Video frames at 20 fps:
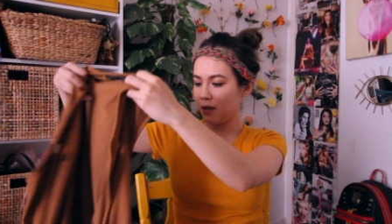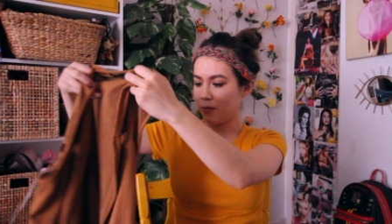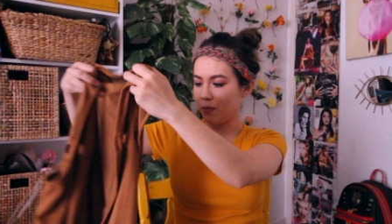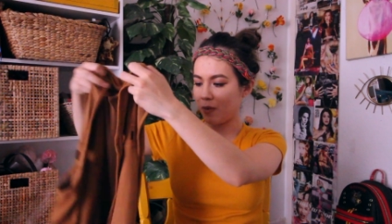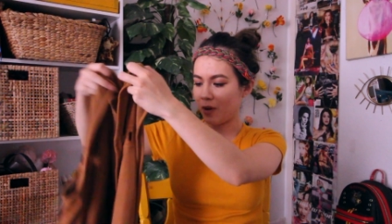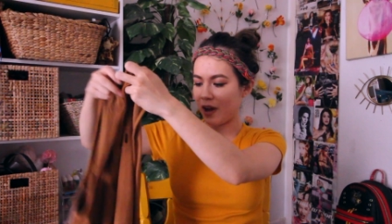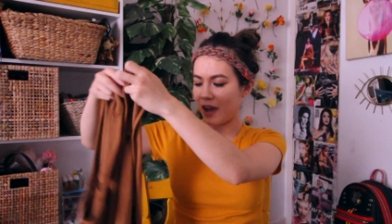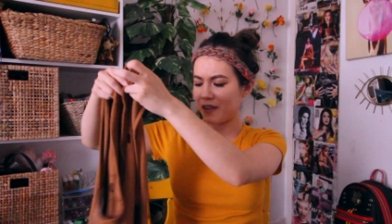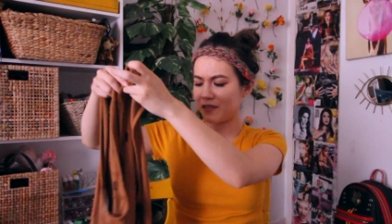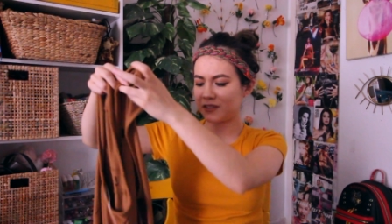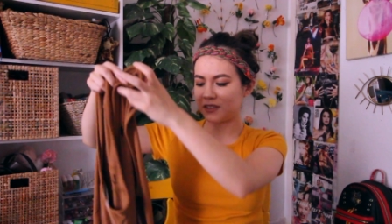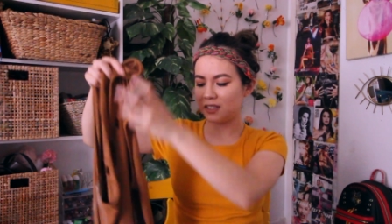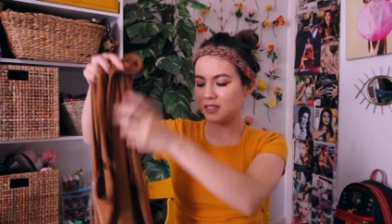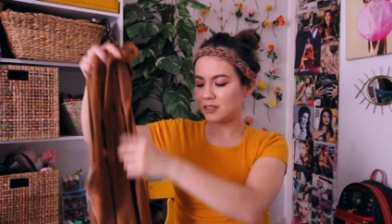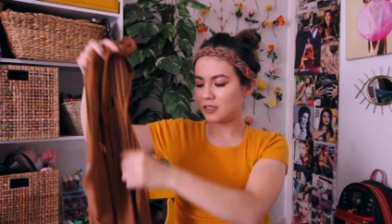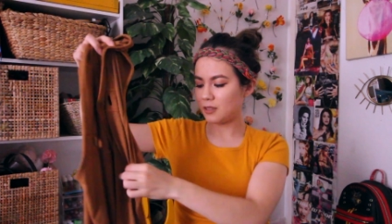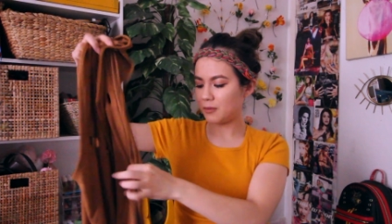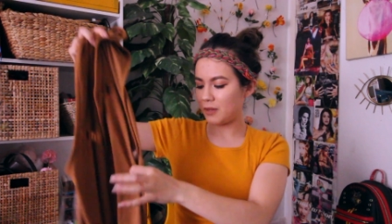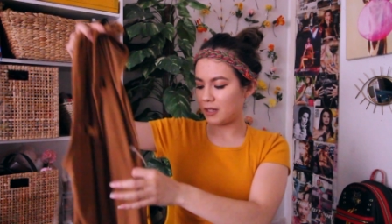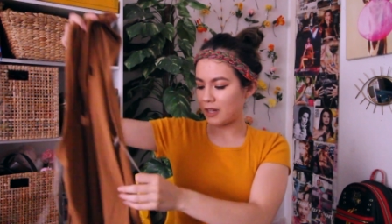But I've
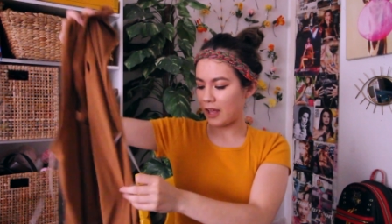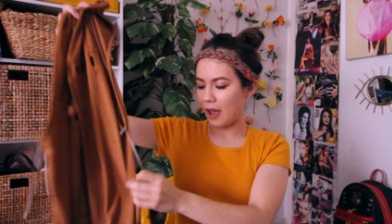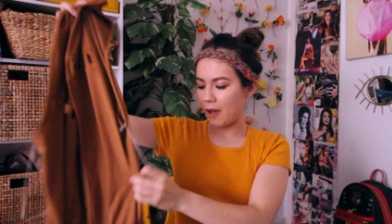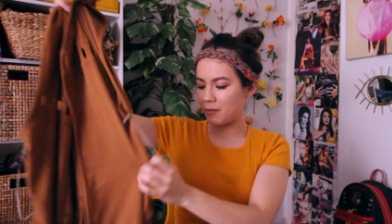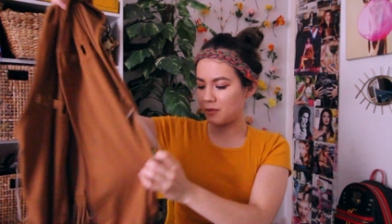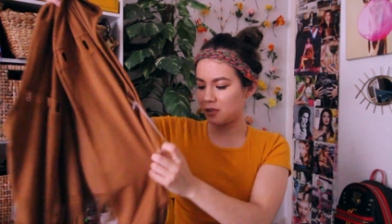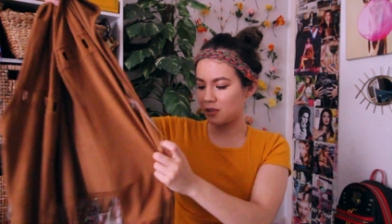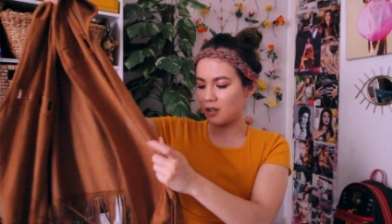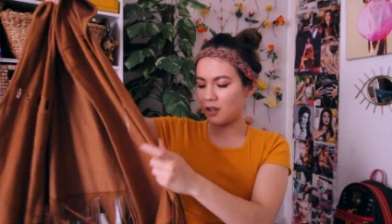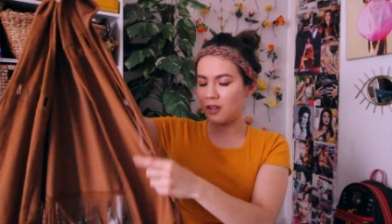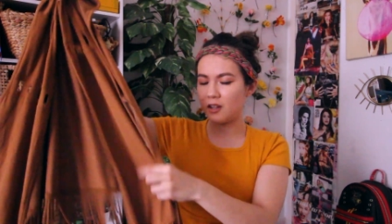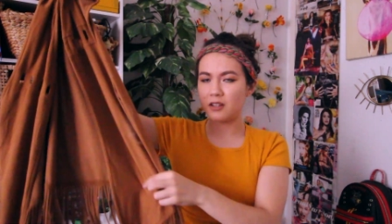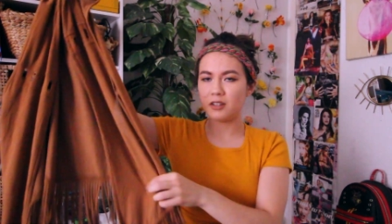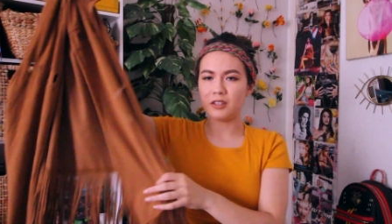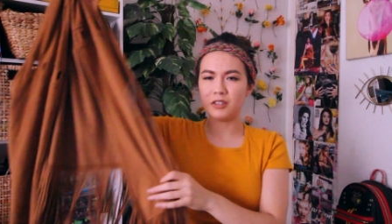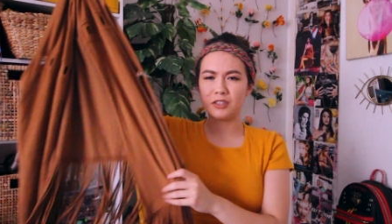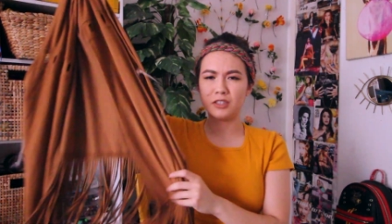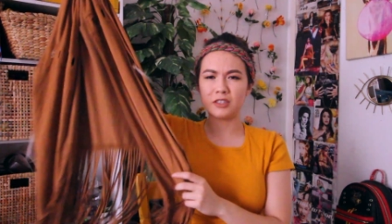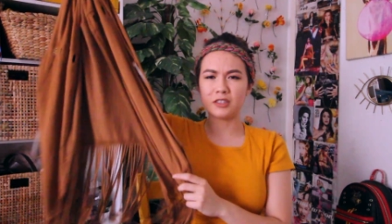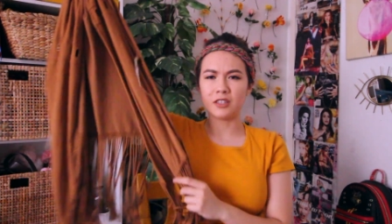seen some in Amazon.
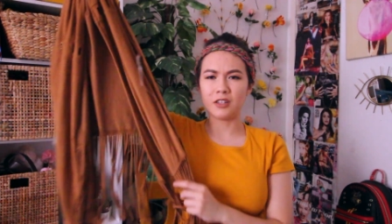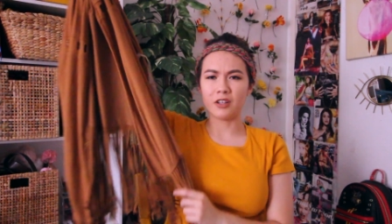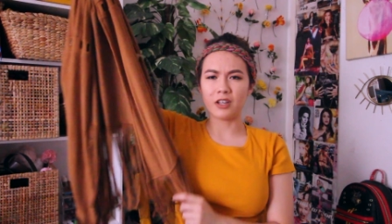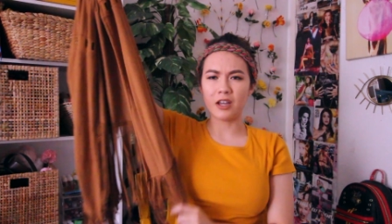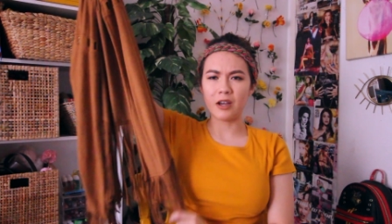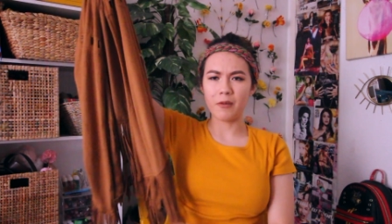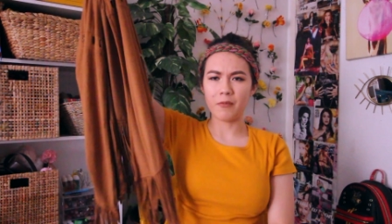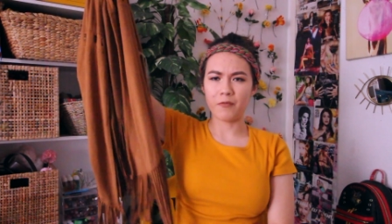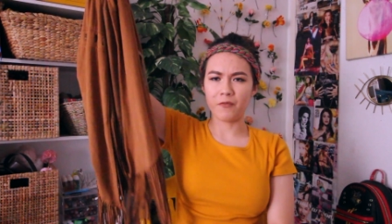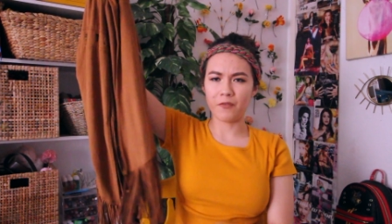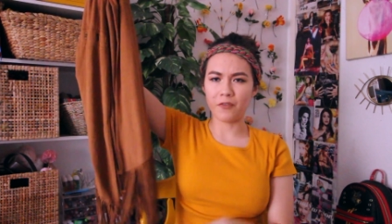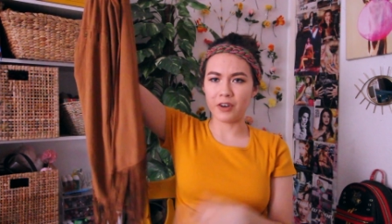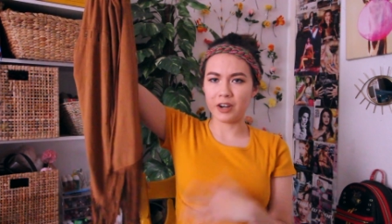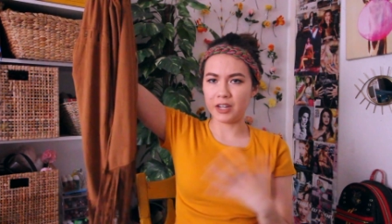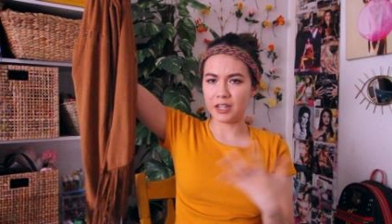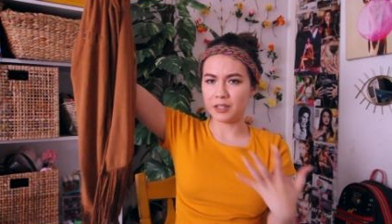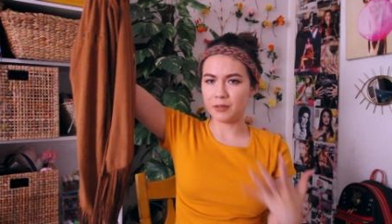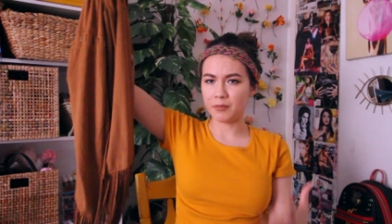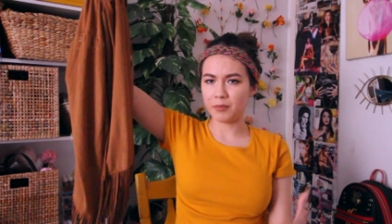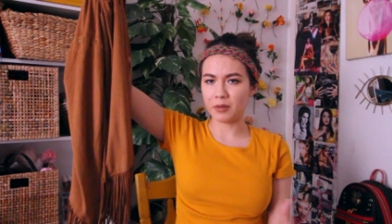You just look up
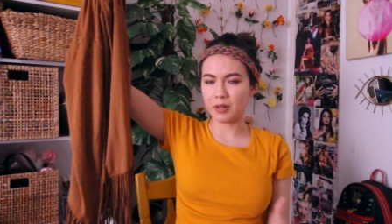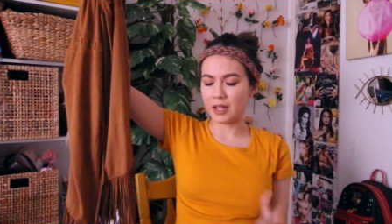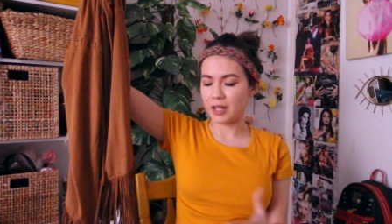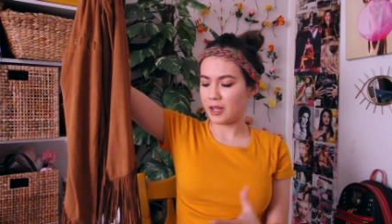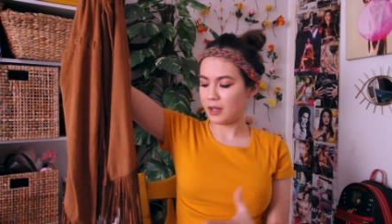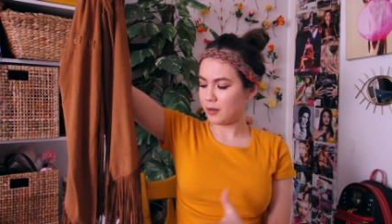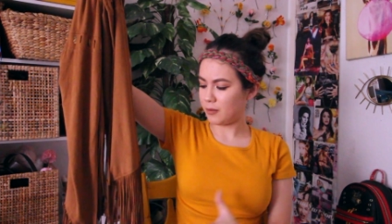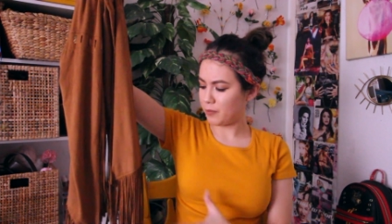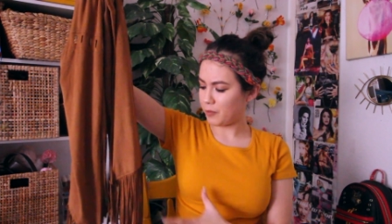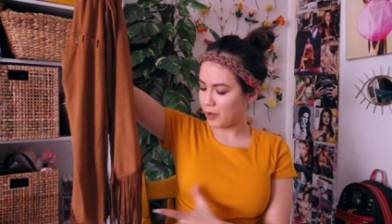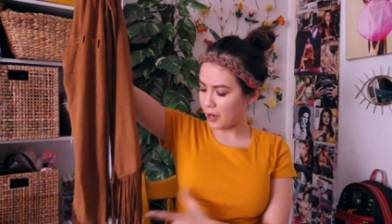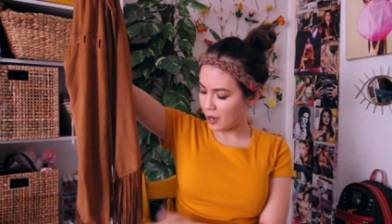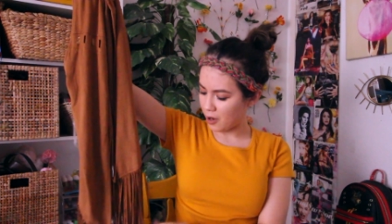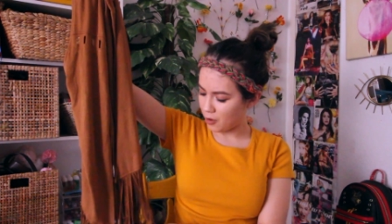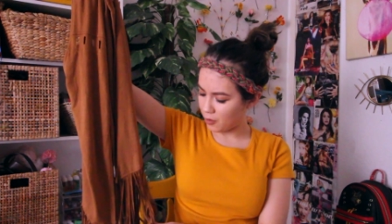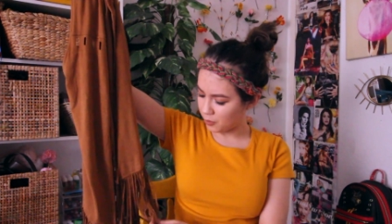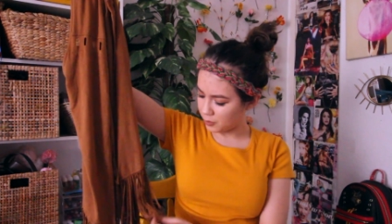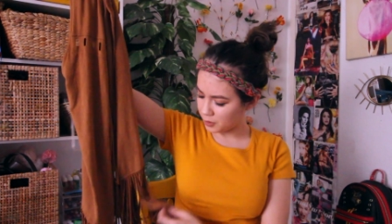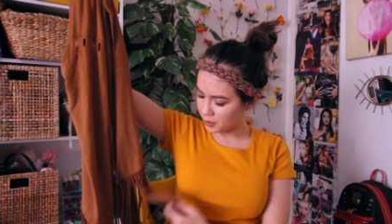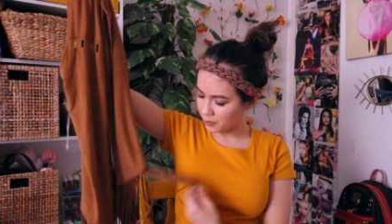
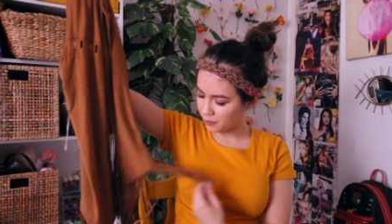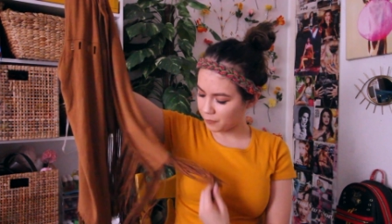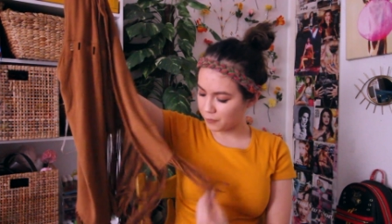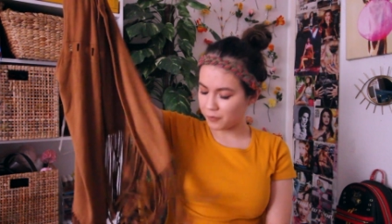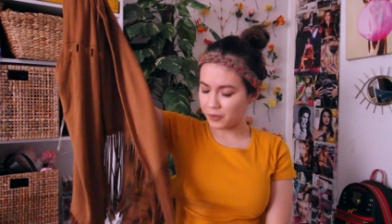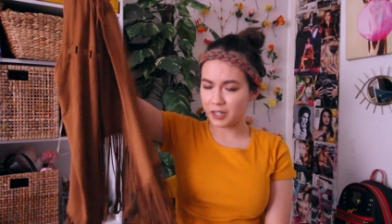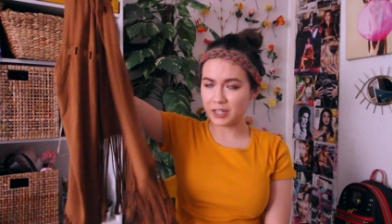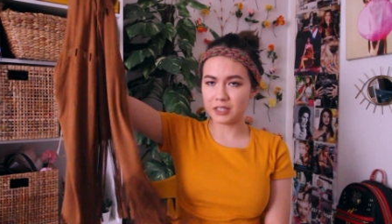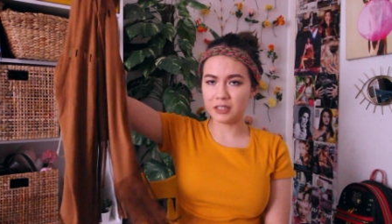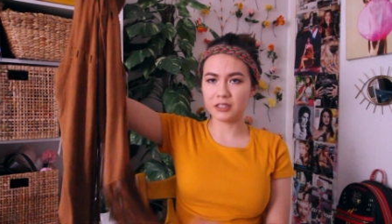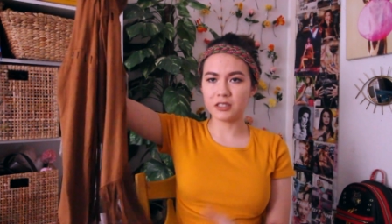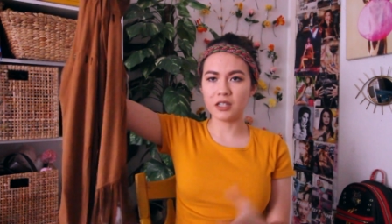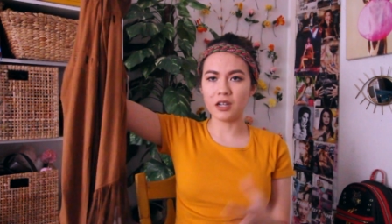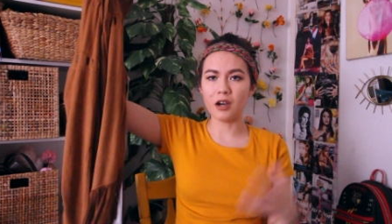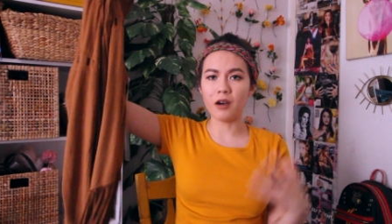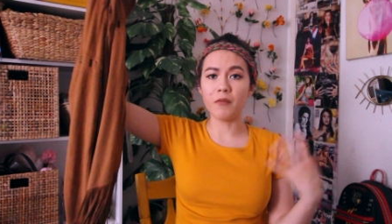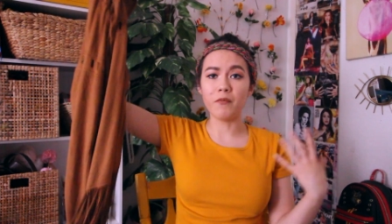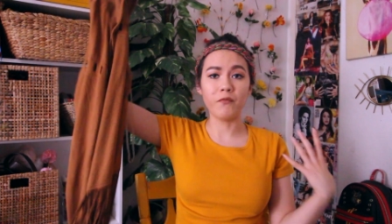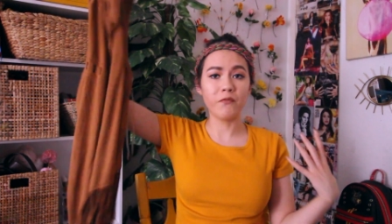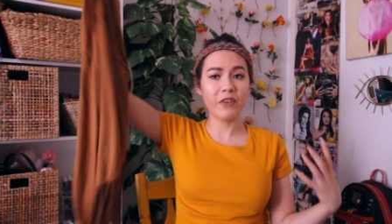brown fringe
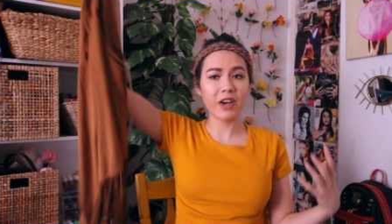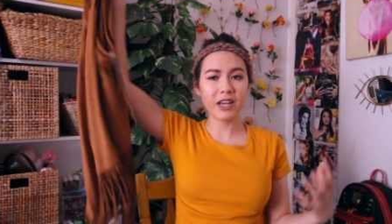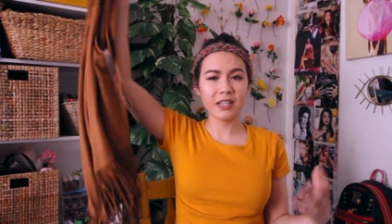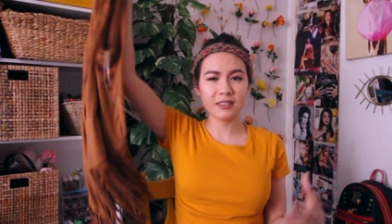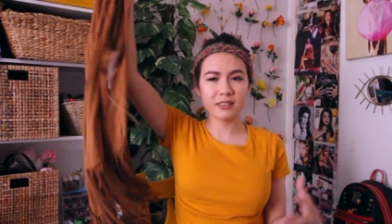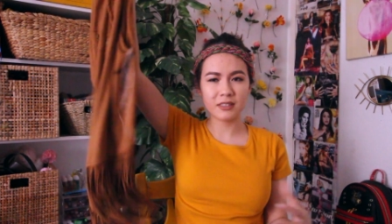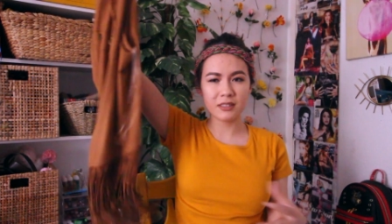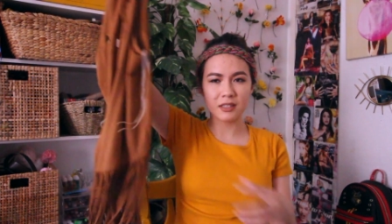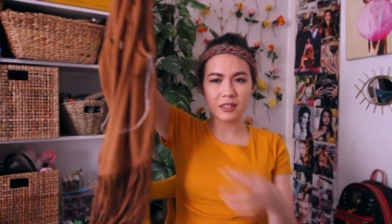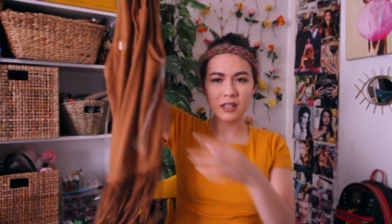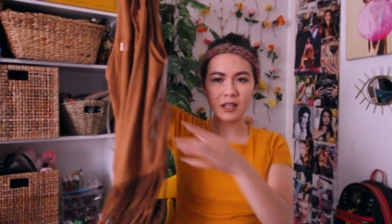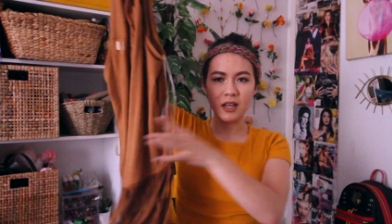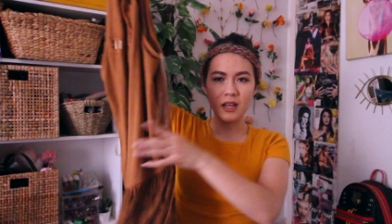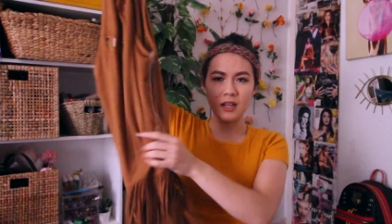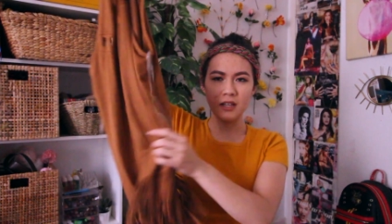vest.